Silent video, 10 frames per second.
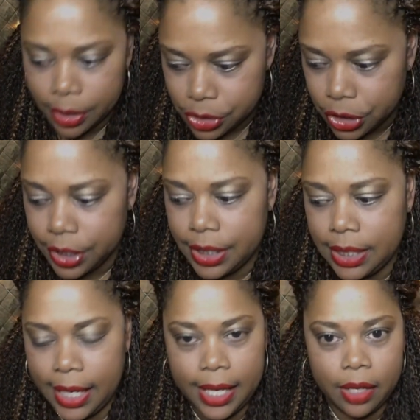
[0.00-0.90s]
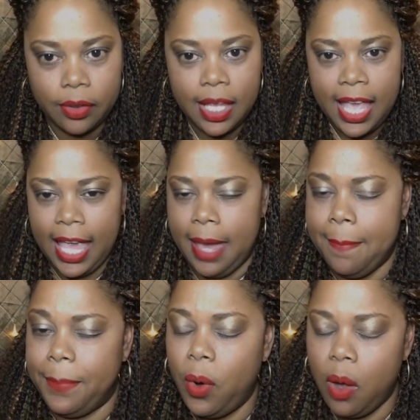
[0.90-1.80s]
Shut it down.
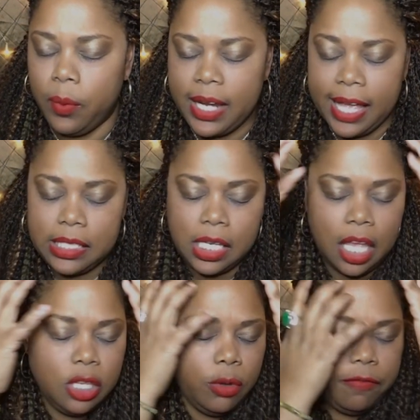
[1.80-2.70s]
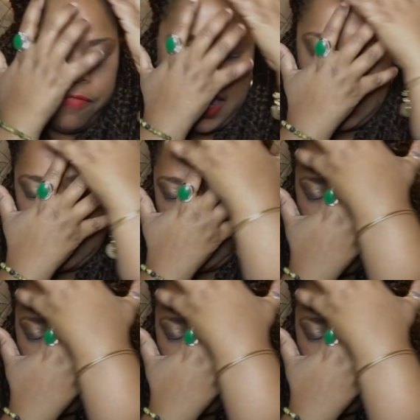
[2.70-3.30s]
And boy, when I tell you, Fanning